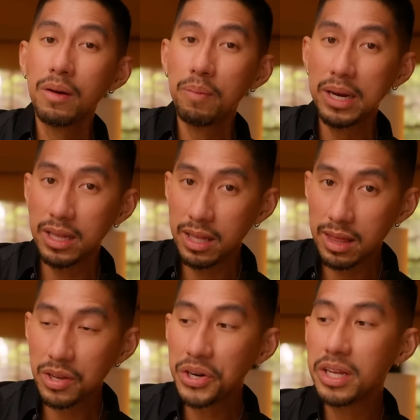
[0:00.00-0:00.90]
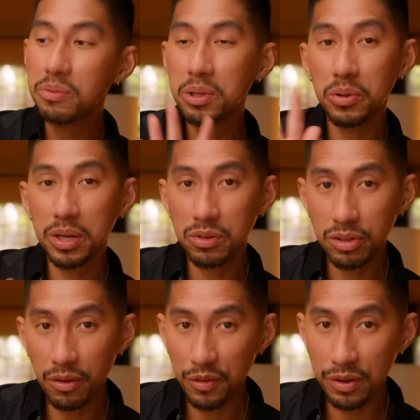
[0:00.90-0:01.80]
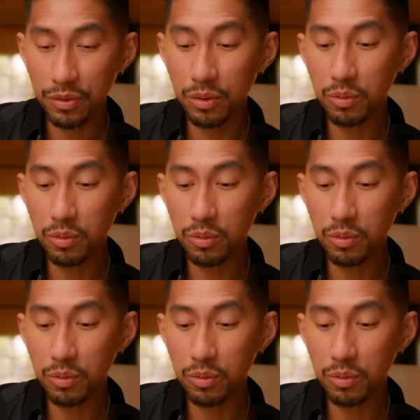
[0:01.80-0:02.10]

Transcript: but in the third, it will look into the fifth,